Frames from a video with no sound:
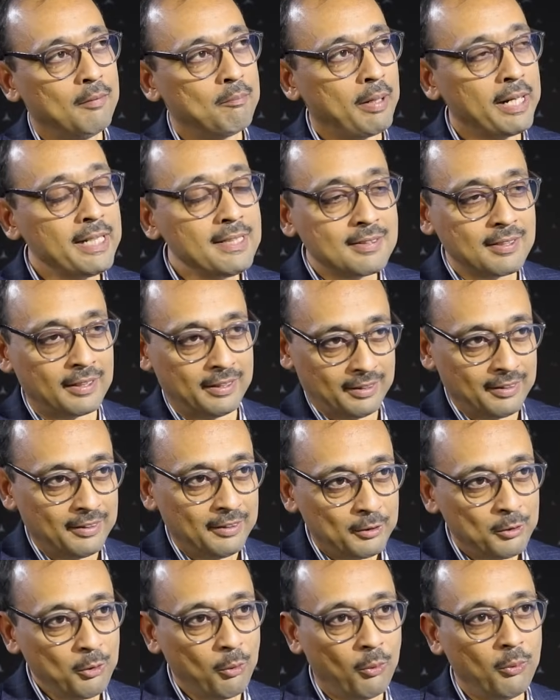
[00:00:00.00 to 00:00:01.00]
mindset.
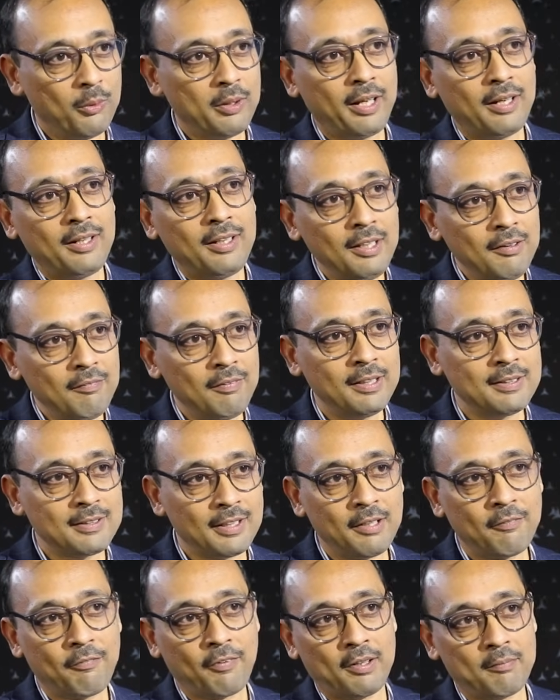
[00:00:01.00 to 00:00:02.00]
To own an EV is
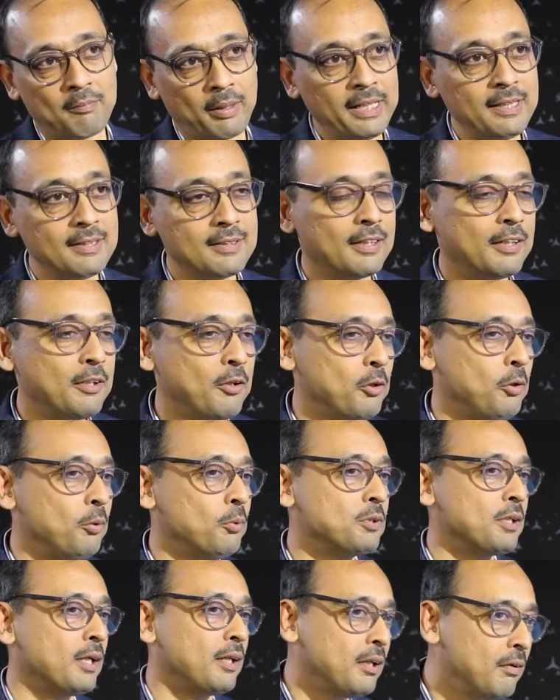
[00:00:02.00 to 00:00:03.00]
a different mindset, to
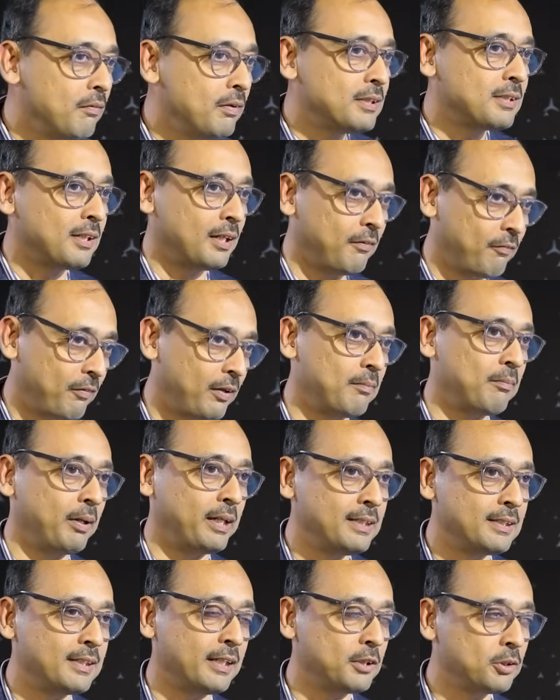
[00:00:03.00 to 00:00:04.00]
use an EV is a different
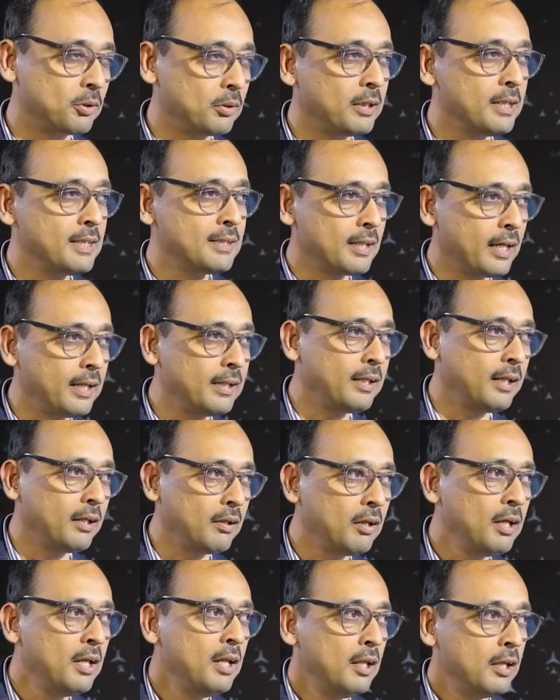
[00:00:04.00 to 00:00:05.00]
mindset. So this, I
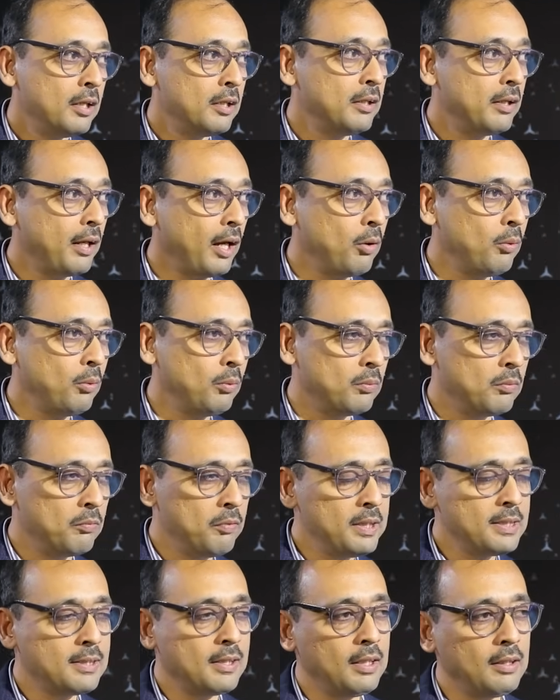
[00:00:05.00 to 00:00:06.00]
think, now
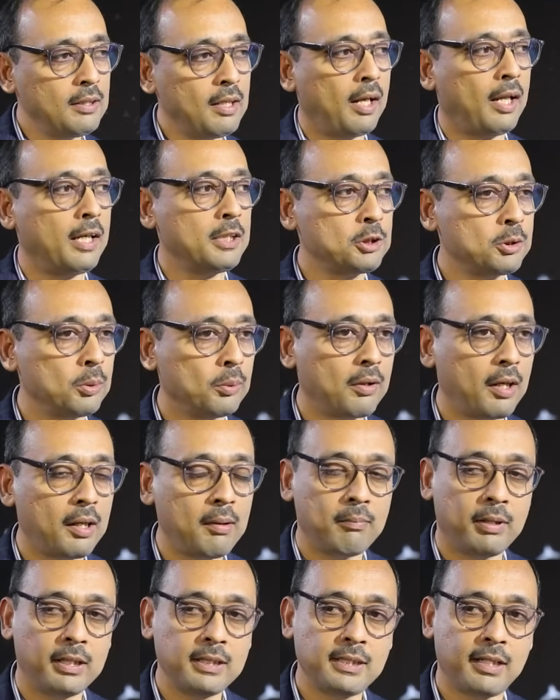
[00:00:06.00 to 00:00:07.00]
we see in the last
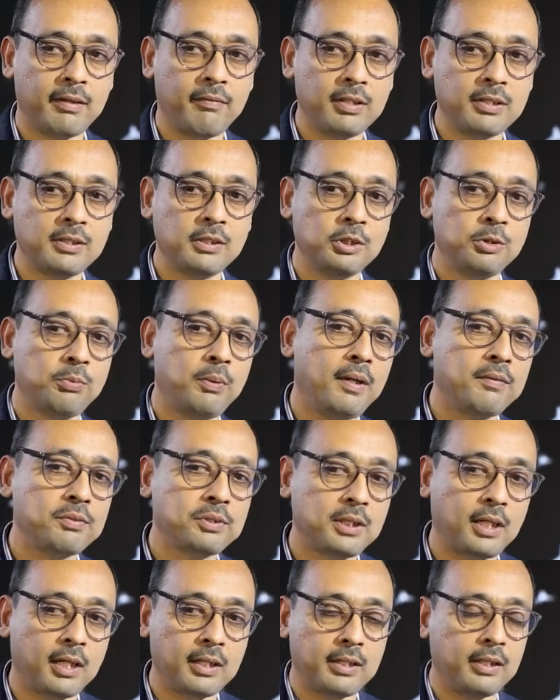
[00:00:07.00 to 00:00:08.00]
2-3 months, ever since we have
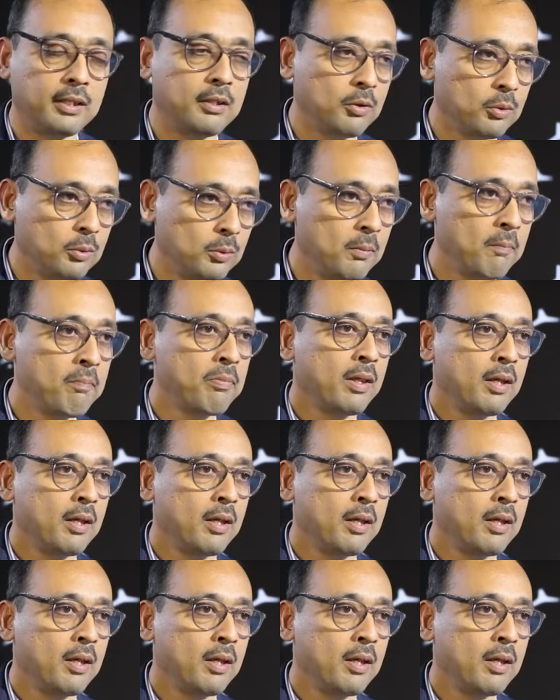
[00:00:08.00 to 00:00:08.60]
started to